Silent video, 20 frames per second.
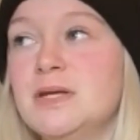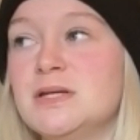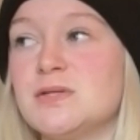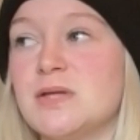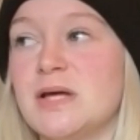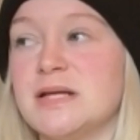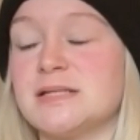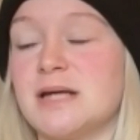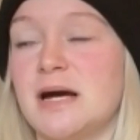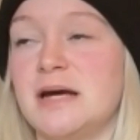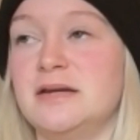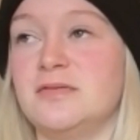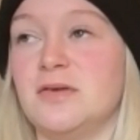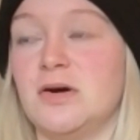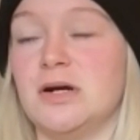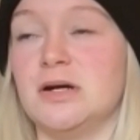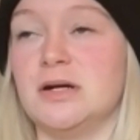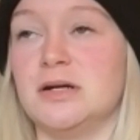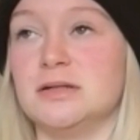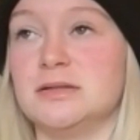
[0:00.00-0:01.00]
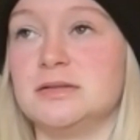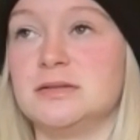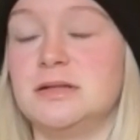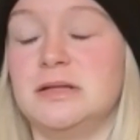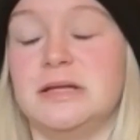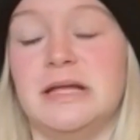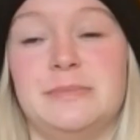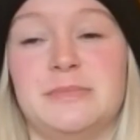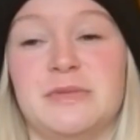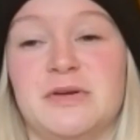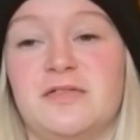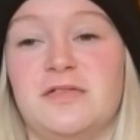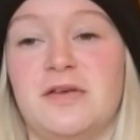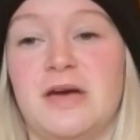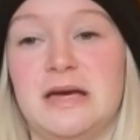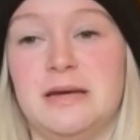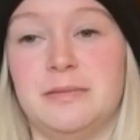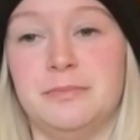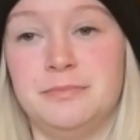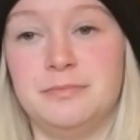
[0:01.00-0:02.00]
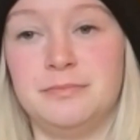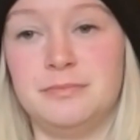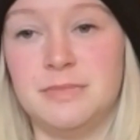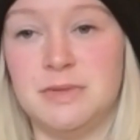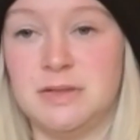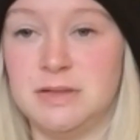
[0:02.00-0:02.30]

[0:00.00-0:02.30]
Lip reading: that's kind of our claim to fame.